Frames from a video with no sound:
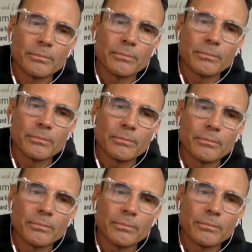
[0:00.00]

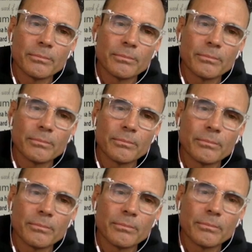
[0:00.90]

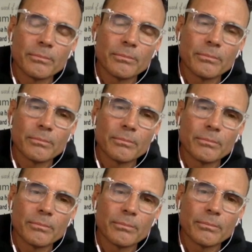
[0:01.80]

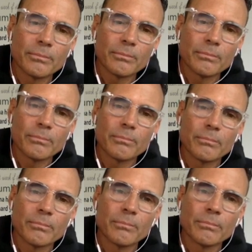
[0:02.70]

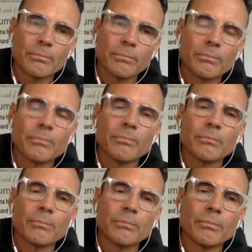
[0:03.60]

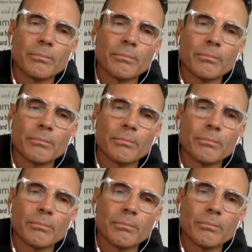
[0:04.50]

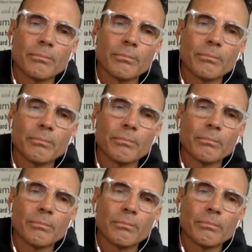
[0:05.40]

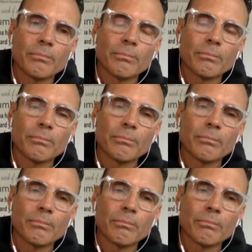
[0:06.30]

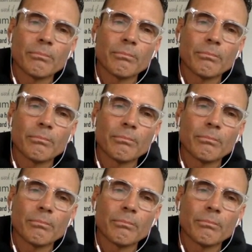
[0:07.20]
(not speaking)